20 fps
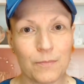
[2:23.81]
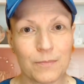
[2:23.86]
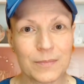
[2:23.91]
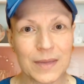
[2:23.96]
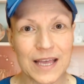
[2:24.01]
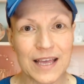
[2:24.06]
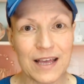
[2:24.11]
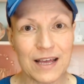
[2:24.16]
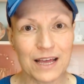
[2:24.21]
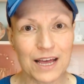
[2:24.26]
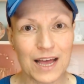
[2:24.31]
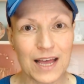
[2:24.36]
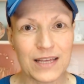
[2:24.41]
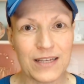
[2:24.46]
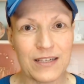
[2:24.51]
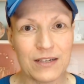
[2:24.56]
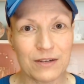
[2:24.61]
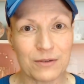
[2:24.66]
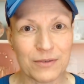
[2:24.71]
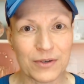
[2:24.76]

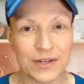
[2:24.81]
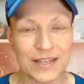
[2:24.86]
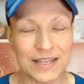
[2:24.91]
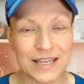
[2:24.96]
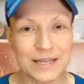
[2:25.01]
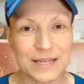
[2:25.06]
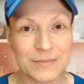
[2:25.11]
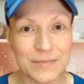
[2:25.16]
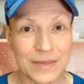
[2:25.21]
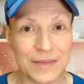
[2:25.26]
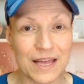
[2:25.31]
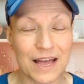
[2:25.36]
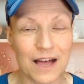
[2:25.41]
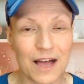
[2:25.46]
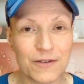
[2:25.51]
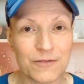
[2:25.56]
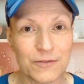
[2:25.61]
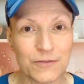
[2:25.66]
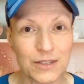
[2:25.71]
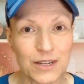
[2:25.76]
MailerLite, ConvertKit,
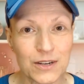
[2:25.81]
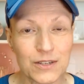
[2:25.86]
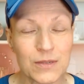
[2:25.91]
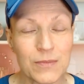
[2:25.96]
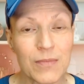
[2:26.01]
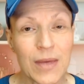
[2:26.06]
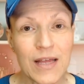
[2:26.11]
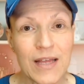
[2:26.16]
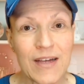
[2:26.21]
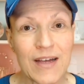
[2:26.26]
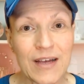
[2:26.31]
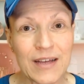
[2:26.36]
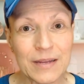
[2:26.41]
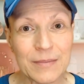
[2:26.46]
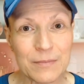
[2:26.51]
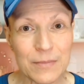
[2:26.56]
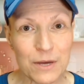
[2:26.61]
Beehive, doesn't matter.